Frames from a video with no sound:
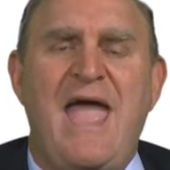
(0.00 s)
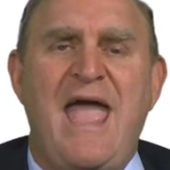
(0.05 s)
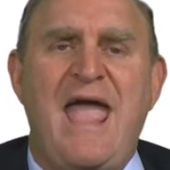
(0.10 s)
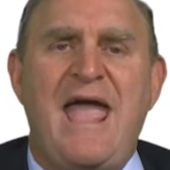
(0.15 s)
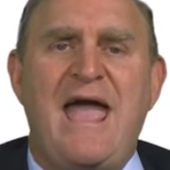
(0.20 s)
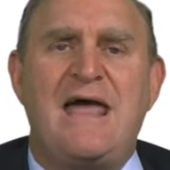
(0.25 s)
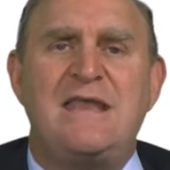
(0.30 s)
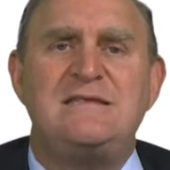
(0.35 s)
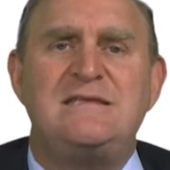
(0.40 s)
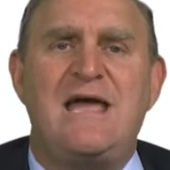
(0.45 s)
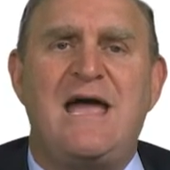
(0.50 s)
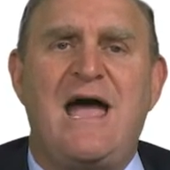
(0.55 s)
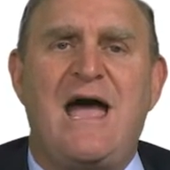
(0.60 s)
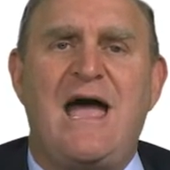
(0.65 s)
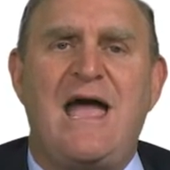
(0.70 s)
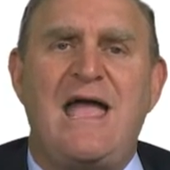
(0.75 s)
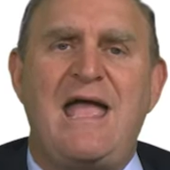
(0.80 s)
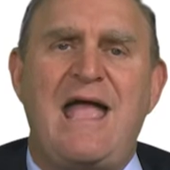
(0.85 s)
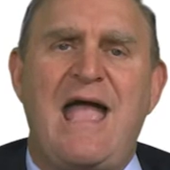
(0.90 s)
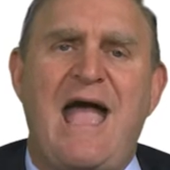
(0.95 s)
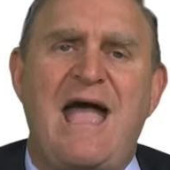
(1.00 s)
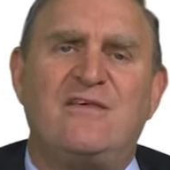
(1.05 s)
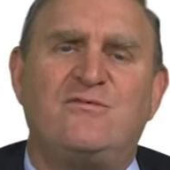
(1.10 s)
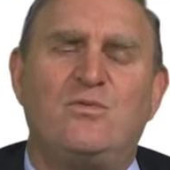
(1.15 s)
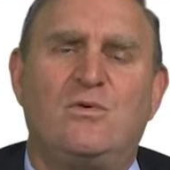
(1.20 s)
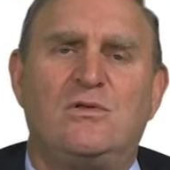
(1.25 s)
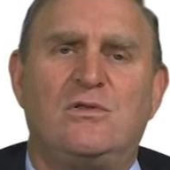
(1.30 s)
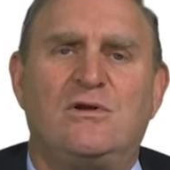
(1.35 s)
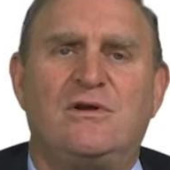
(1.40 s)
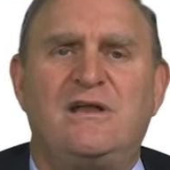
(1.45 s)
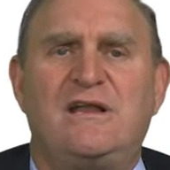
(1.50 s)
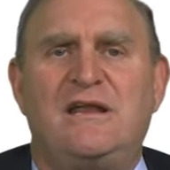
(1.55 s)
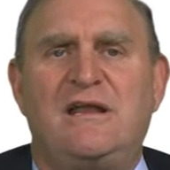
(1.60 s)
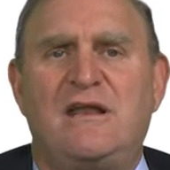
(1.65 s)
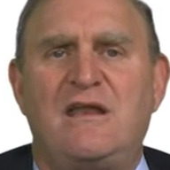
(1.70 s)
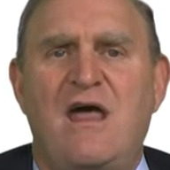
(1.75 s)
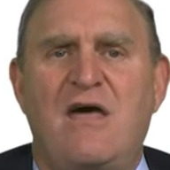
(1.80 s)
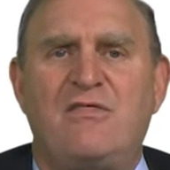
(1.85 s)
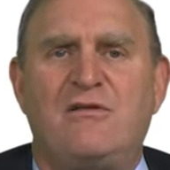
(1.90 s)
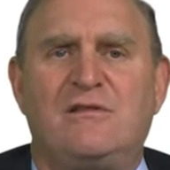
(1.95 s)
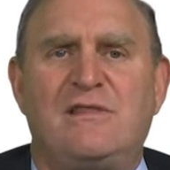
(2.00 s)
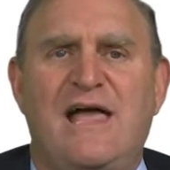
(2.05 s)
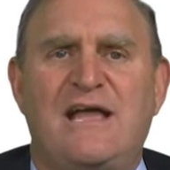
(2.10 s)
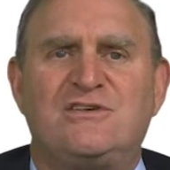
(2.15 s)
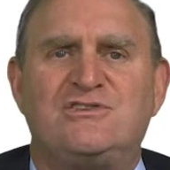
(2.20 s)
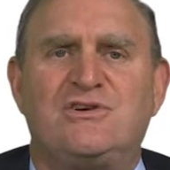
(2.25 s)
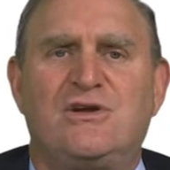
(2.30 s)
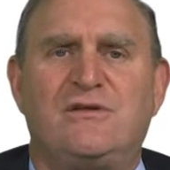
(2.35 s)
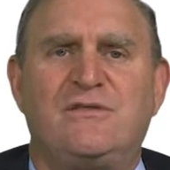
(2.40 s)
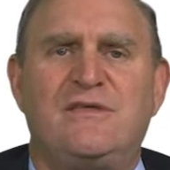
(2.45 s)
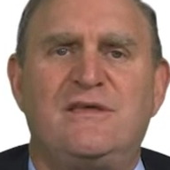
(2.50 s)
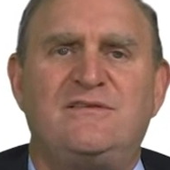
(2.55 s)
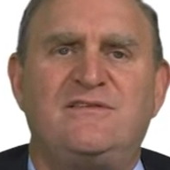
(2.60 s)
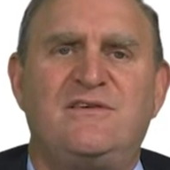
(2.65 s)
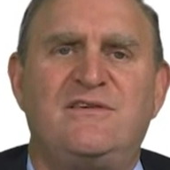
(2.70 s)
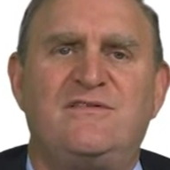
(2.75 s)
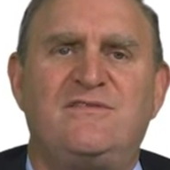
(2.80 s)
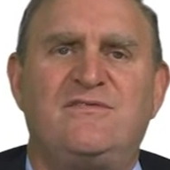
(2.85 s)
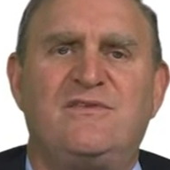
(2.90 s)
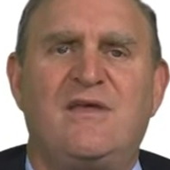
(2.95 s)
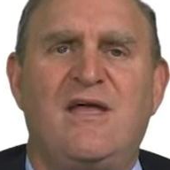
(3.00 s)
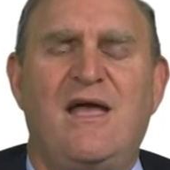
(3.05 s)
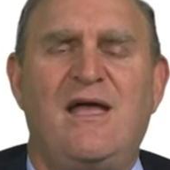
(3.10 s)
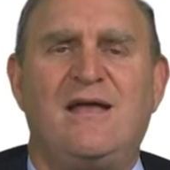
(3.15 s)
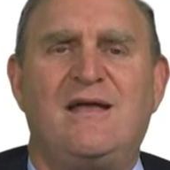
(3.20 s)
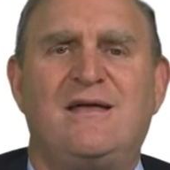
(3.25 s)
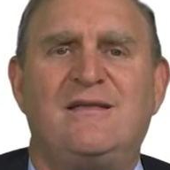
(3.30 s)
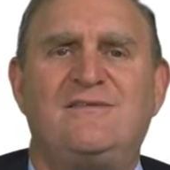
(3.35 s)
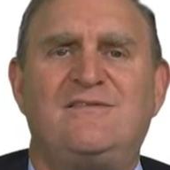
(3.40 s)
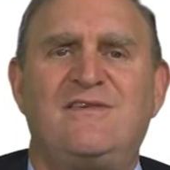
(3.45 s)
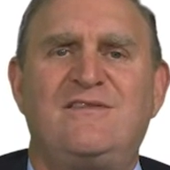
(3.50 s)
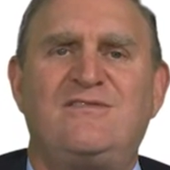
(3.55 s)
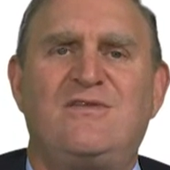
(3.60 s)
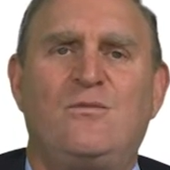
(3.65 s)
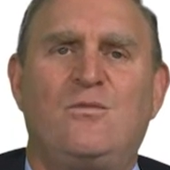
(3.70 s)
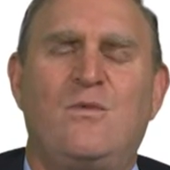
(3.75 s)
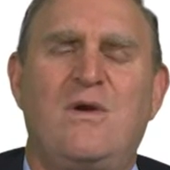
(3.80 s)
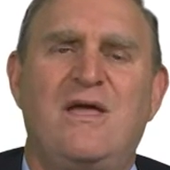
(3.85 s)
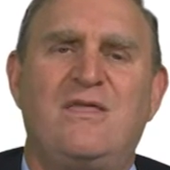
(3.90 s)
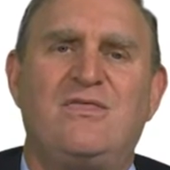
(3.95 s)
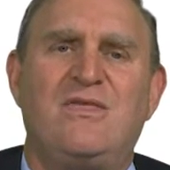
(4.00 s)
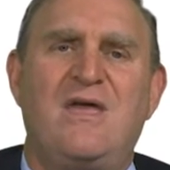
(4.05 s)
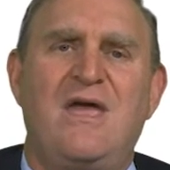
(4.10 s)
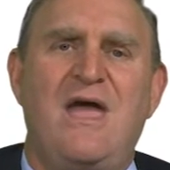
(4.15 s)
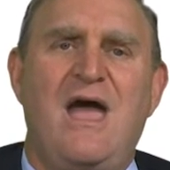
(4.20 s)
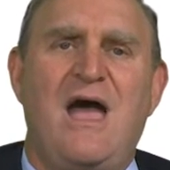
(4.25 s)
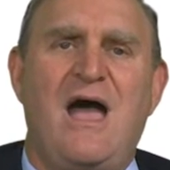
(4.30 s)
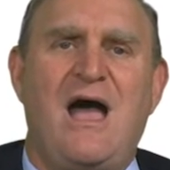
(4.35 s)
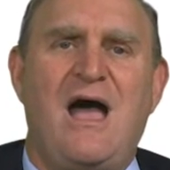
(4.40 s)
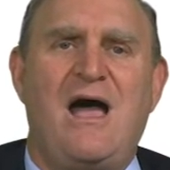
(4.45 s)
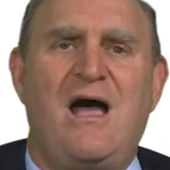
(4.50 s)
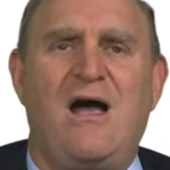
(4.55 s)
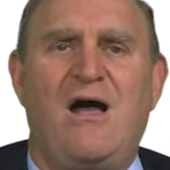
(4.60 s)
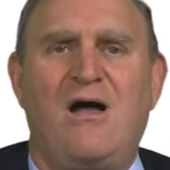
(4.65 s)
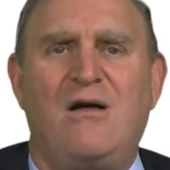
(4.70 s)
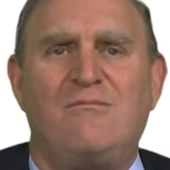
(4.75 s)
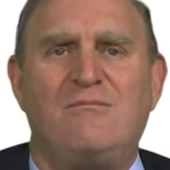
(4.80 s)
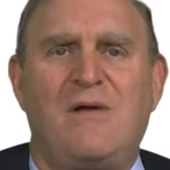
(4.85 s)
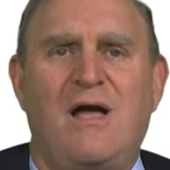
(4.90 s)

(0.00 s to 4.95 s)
And uh, as we'll learn in another lecture, this is uh, consistent with uh,